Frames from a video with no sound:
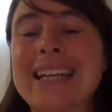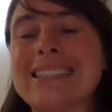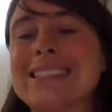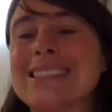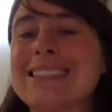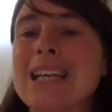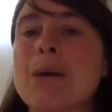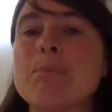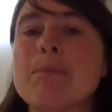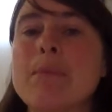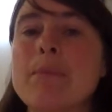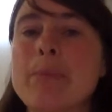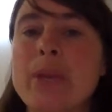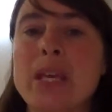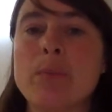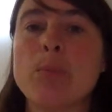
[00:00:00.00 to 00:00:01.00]
And some
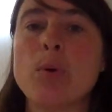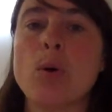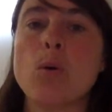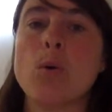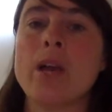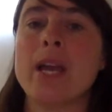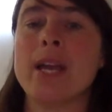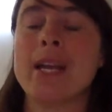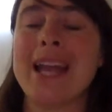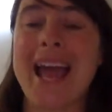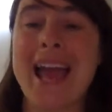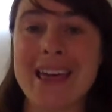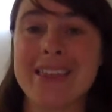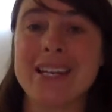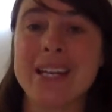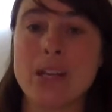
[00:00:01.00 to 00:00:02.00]
people in
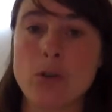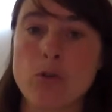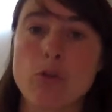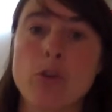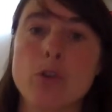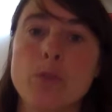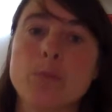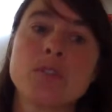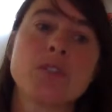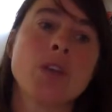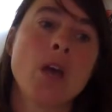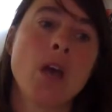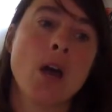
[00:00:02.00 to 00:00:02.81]
ethnic groups